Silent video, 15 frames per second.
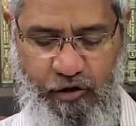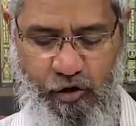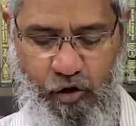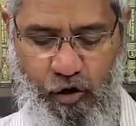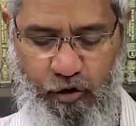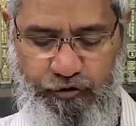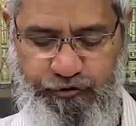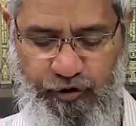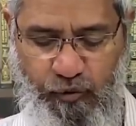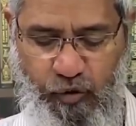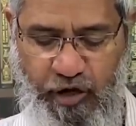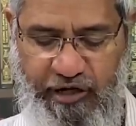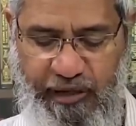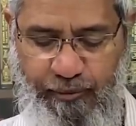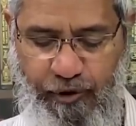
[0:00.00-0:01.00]
Also,
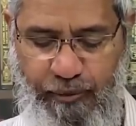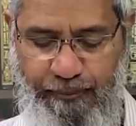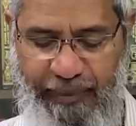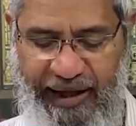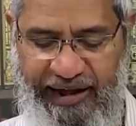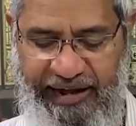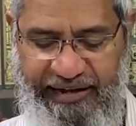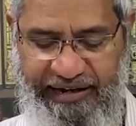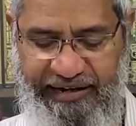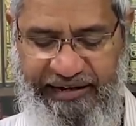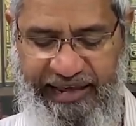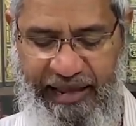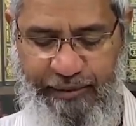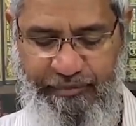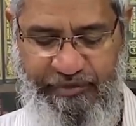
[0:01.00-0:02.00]
what about pirated
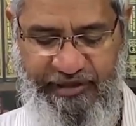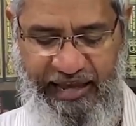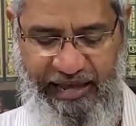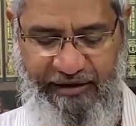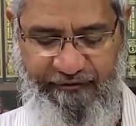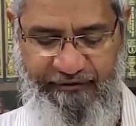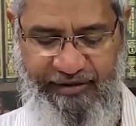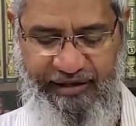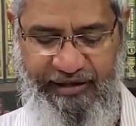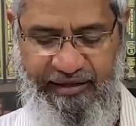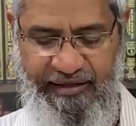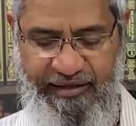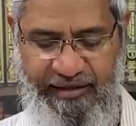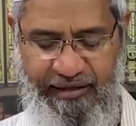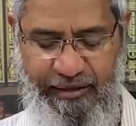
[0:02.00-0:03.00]
games? Can we
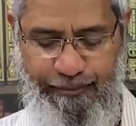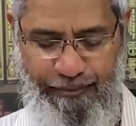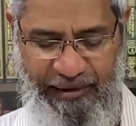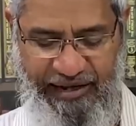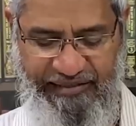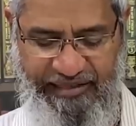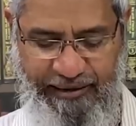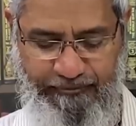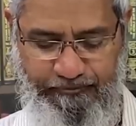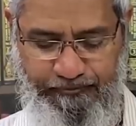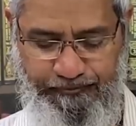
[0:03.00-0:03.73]
play them?